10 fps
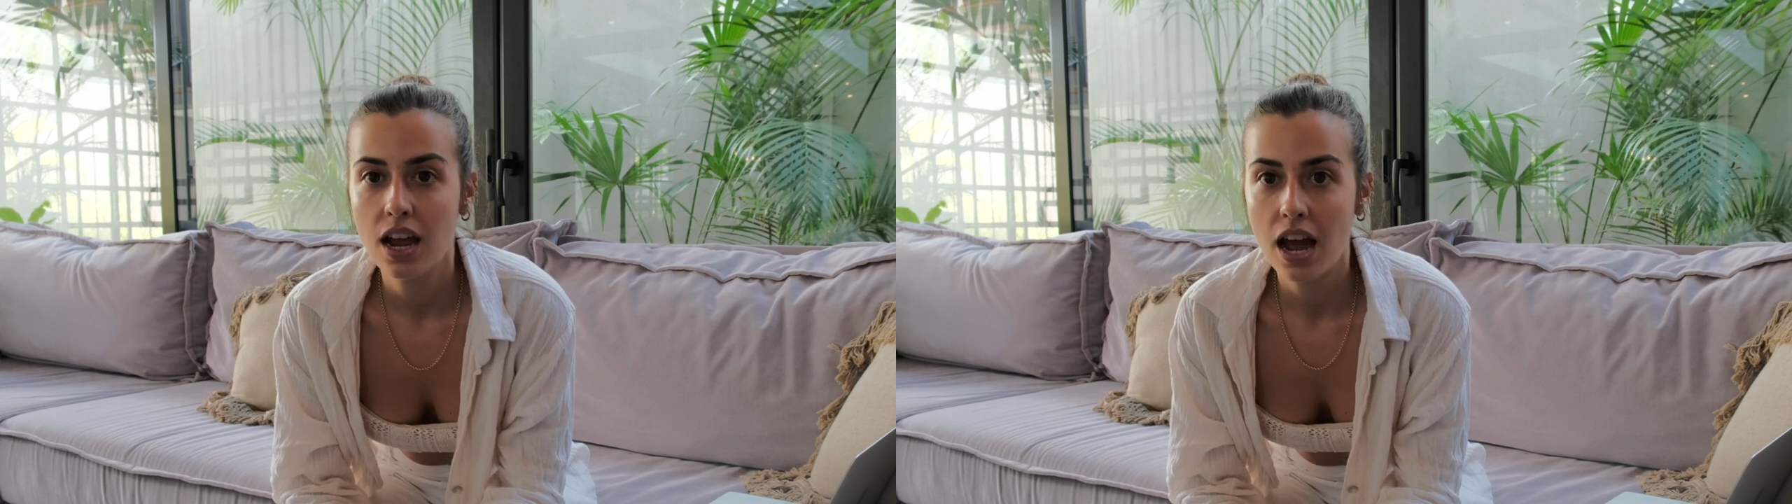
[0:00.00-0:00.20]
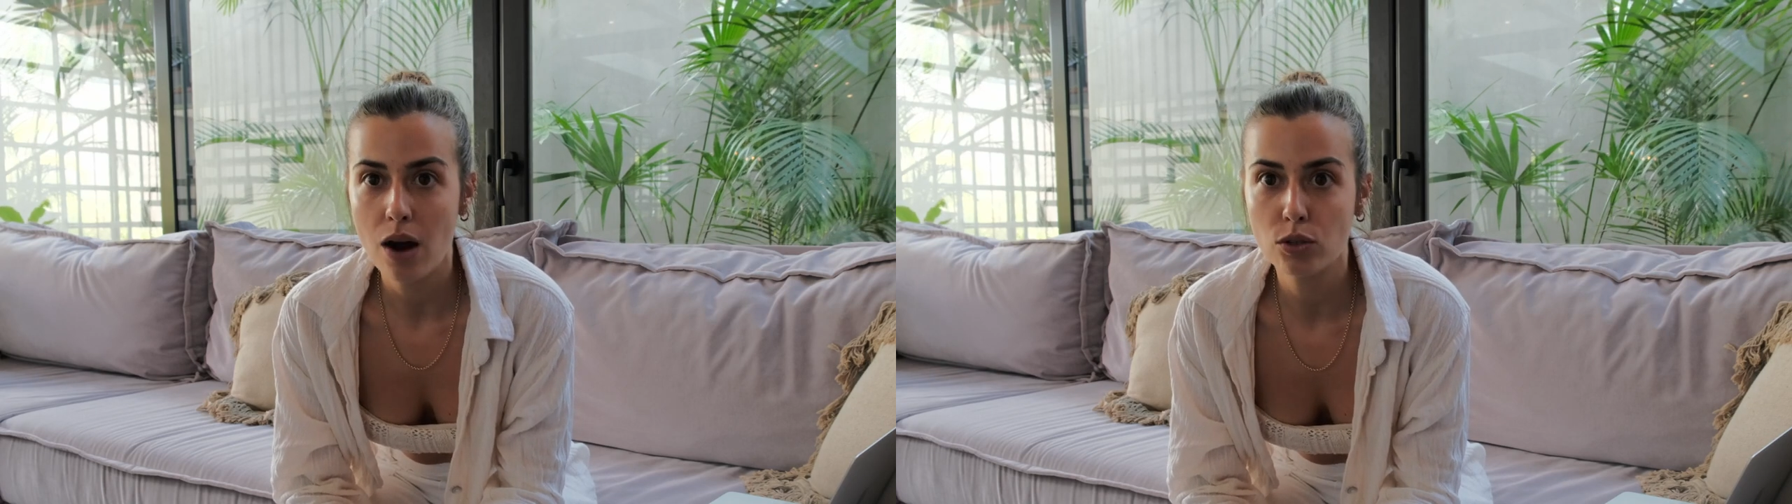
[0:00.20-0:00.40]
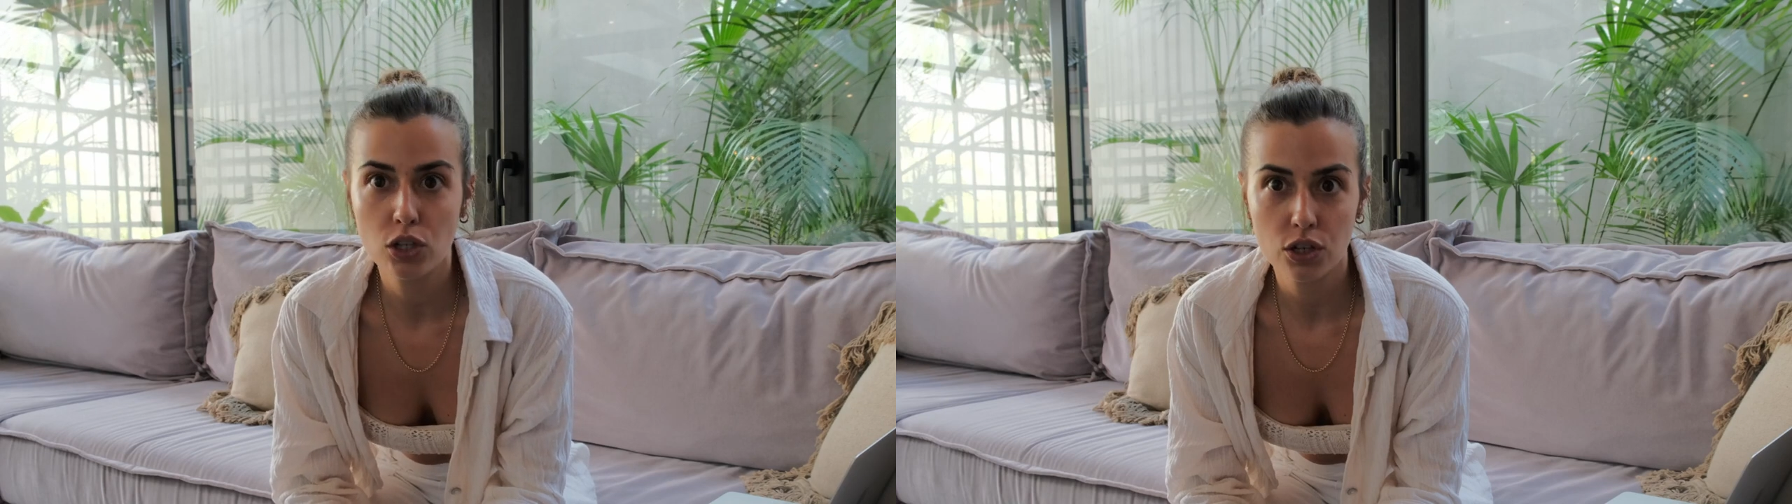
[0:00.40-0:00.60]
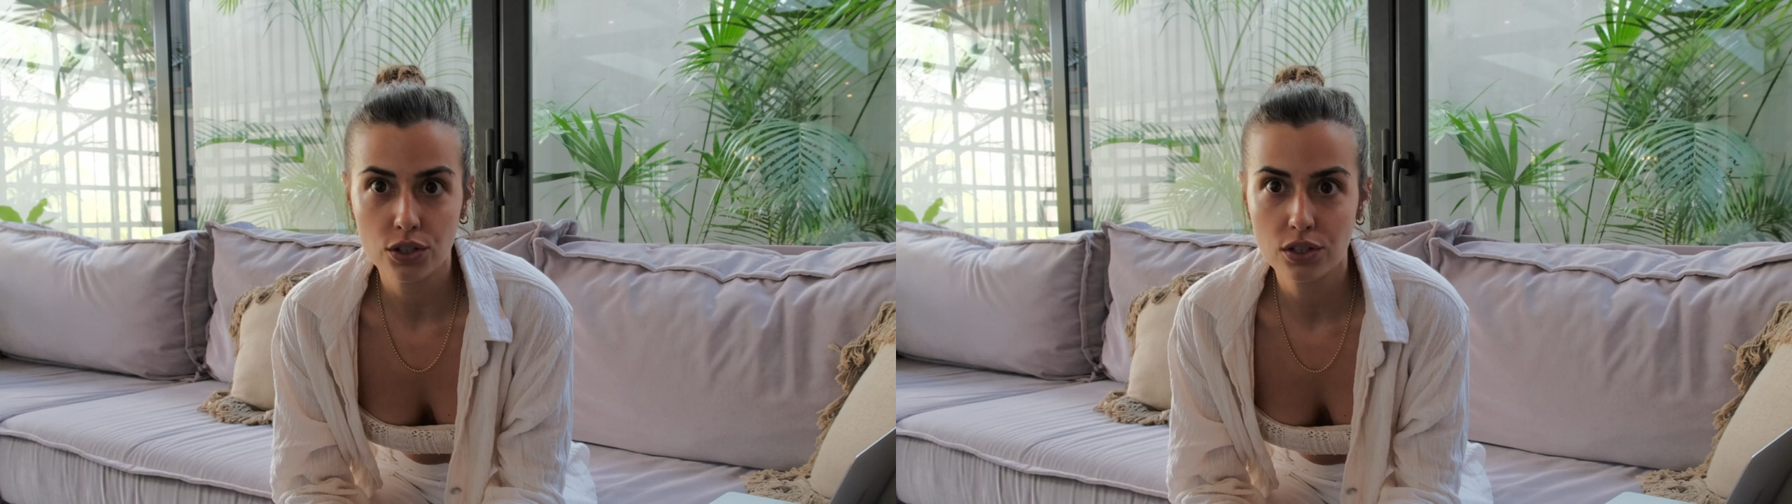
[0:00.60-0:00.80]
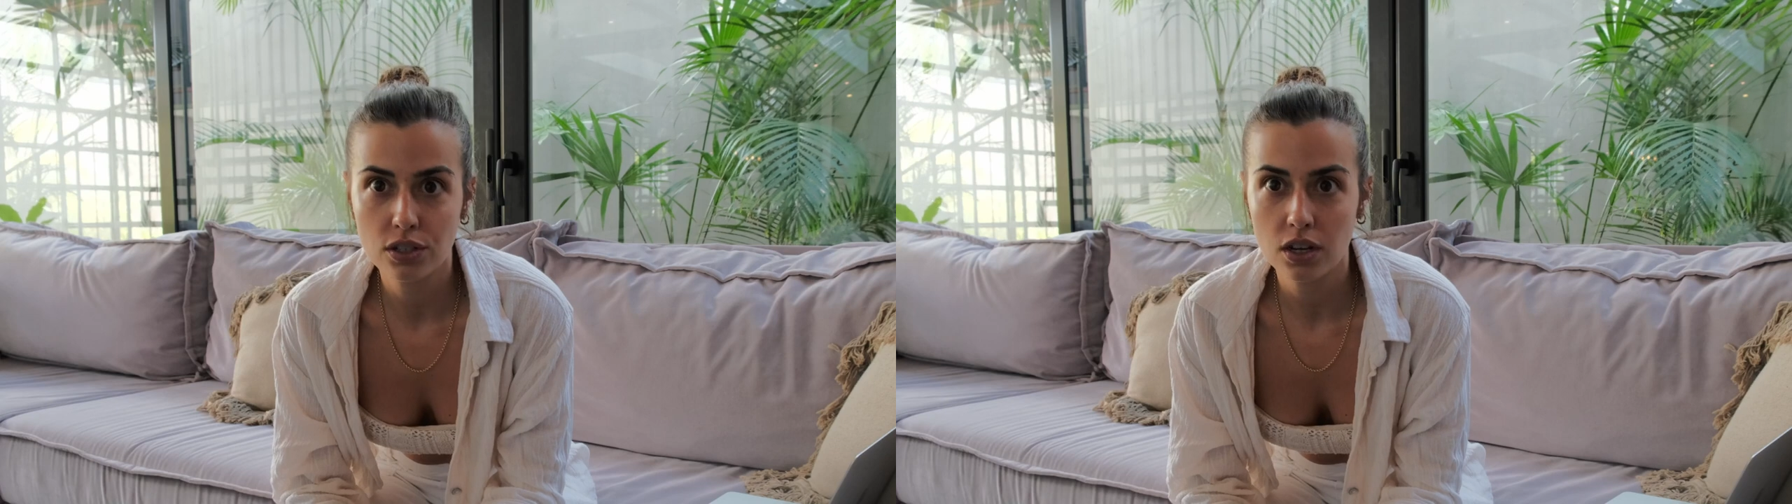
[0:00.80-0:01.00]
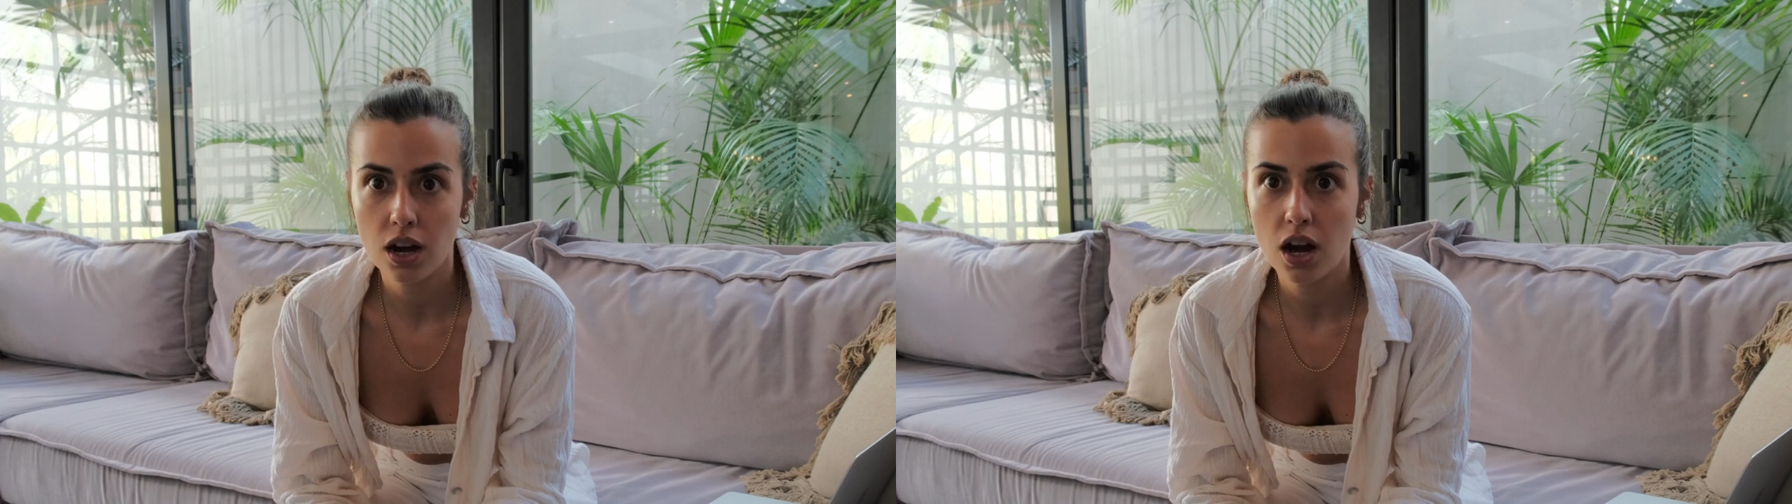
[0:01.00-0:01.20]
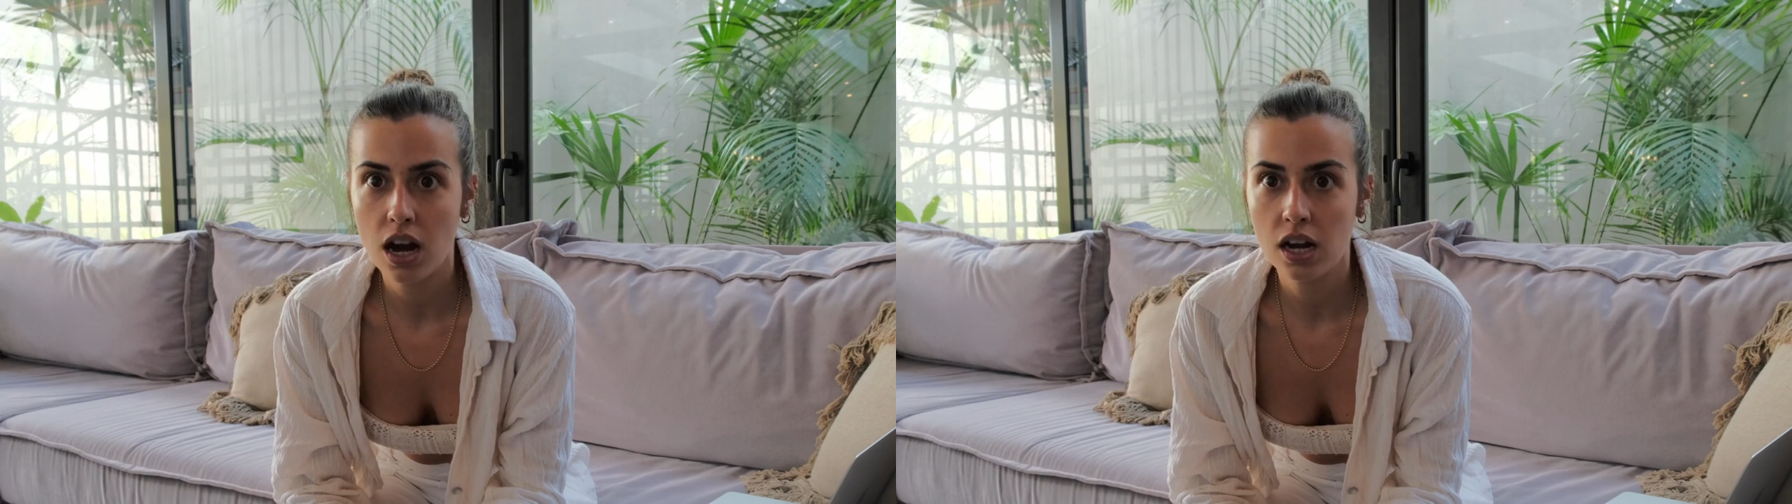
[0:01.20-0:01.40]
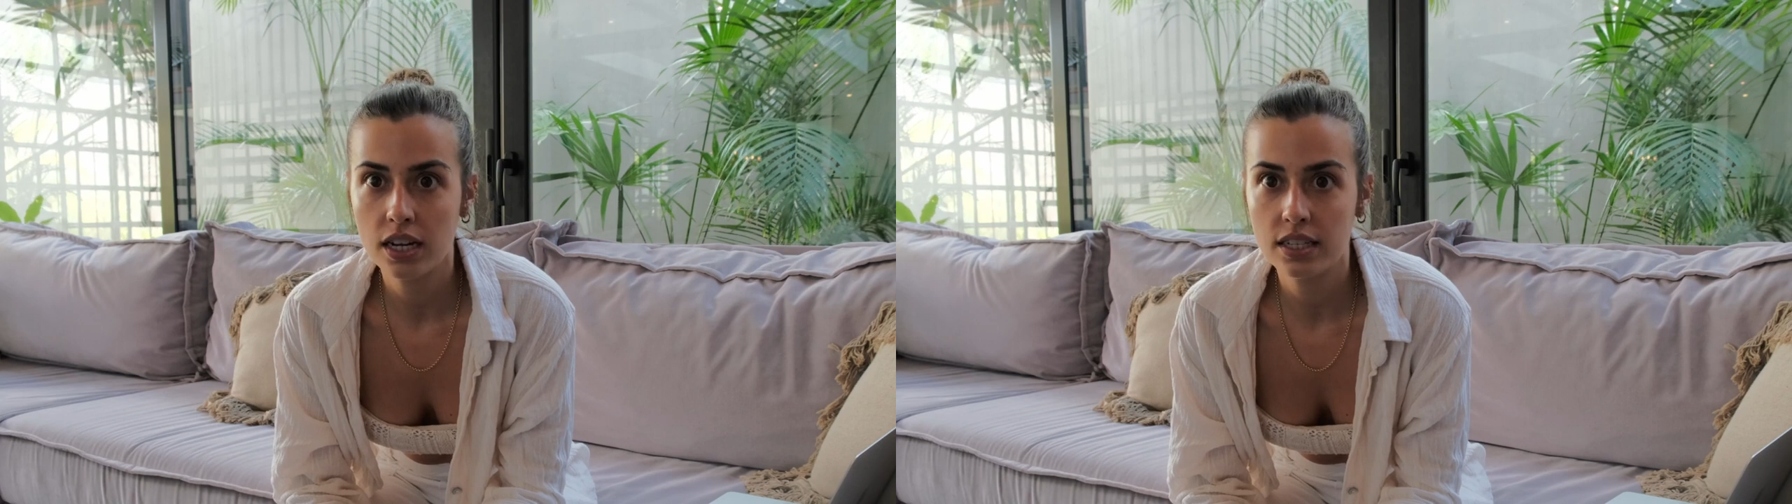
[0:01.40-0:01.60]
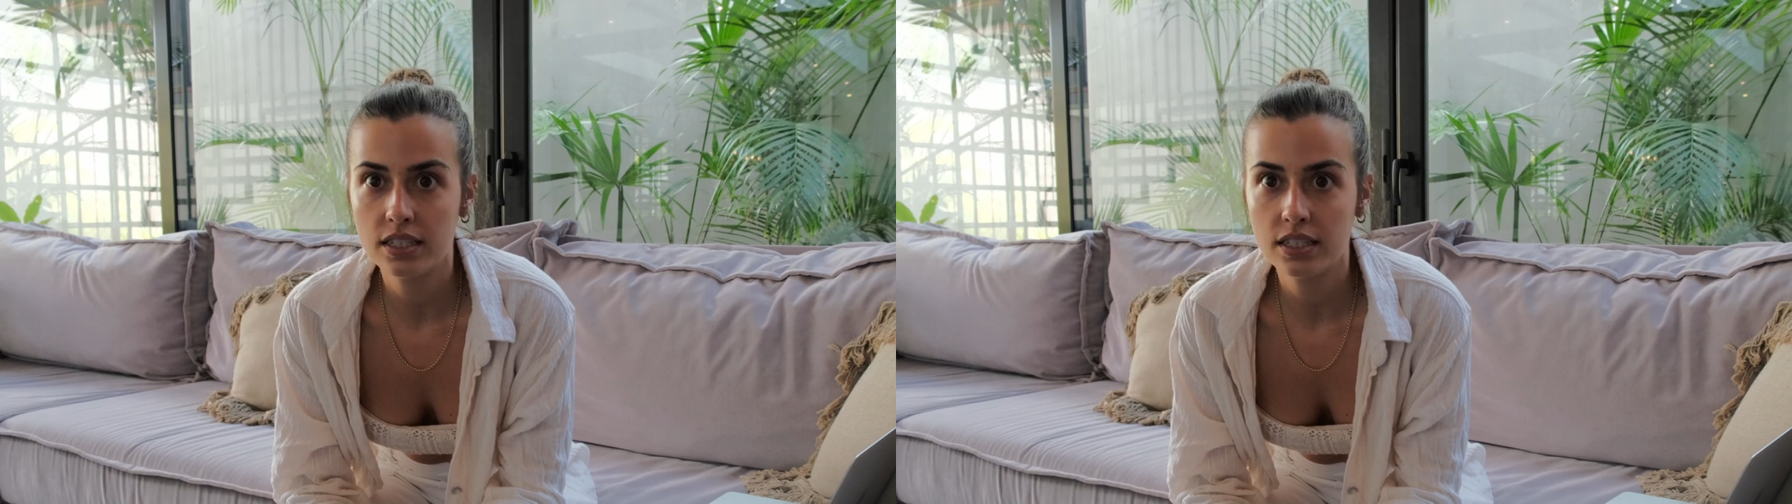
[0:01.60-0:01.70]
I was lost. I